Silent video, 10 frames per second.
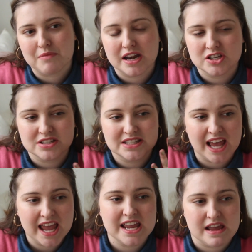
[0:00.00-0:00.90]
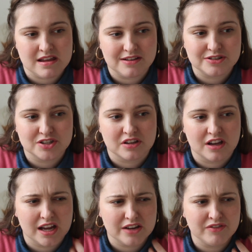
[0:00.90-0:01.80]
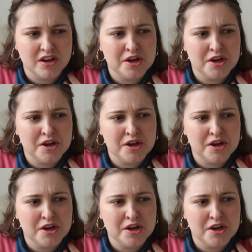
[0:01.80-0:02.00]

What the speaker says: And just saying it used to kind of